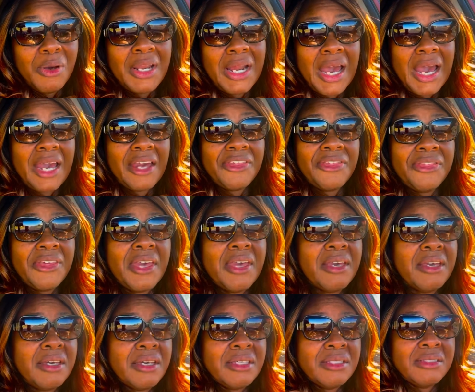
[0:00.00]
I
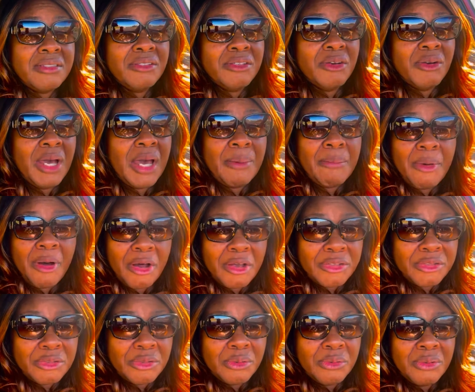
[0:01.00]
think, because
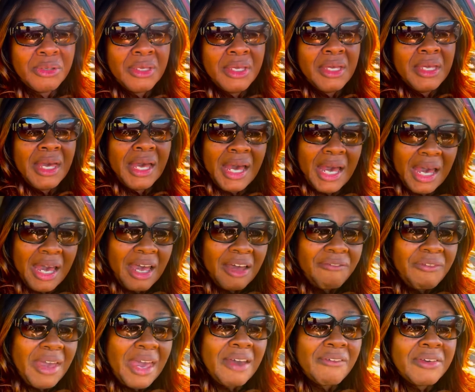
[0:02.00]

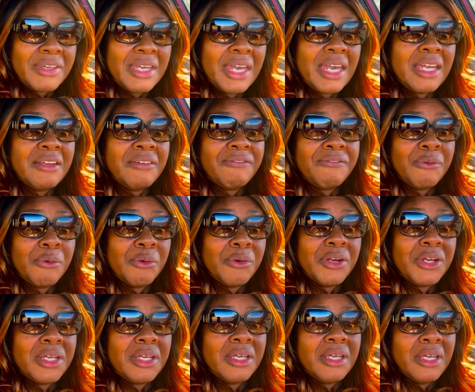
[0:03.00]
I've advocated for
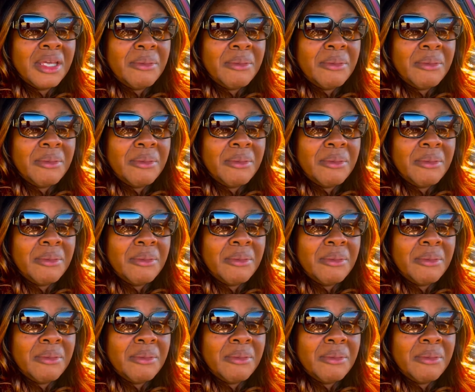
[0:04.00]
it.